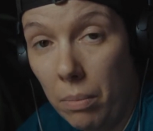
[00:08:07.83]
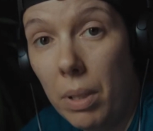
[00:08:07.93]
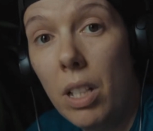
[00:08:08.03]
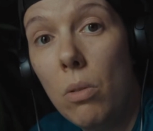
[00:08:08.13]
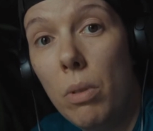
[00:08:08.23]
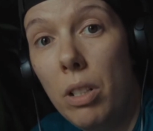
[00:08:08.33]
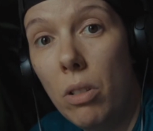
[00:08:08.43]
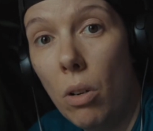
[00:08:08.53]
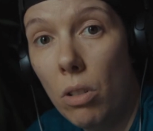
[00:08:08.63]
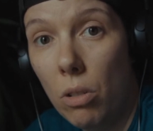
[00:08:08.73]
Because when you
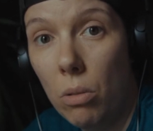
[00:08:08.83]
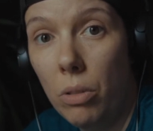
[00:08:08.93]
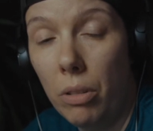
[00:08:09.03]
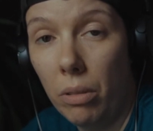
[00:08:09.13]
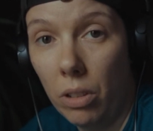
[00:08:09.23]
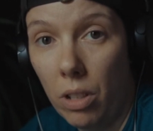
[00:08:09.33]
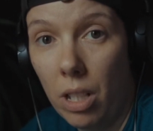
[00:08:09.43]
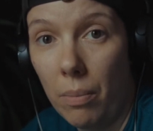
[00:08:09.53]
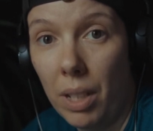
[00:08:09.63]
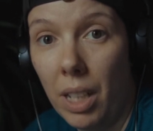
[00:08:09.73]
go to school and you learn
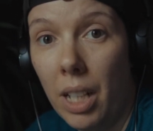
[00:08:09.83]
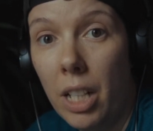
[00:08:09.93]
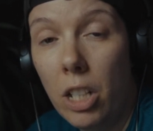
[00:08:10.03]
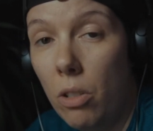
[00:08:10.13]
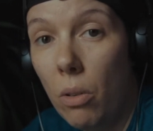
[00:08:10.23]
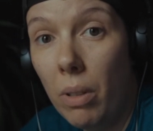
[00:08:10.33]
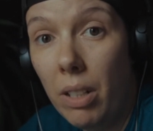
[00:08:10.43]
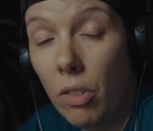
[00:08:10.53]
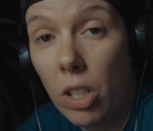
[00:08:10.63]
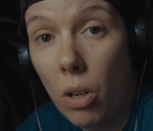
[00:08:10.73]
something, you don't
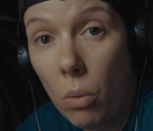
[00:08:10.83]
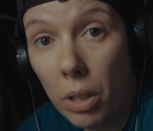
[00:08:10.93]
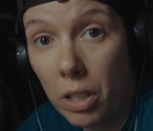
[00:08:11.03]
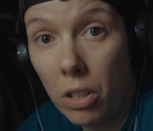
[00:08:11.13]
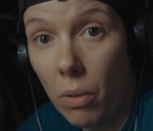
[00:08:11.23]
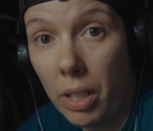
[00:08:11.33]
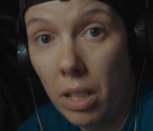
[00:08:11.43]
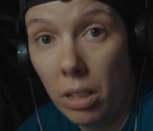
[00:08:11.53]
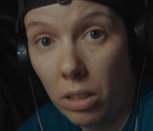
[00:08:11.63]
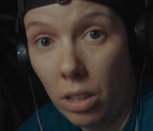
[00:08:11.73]
even know what you're going
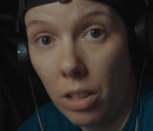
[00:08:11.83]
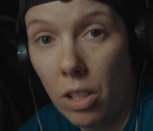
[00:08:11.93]
to learn.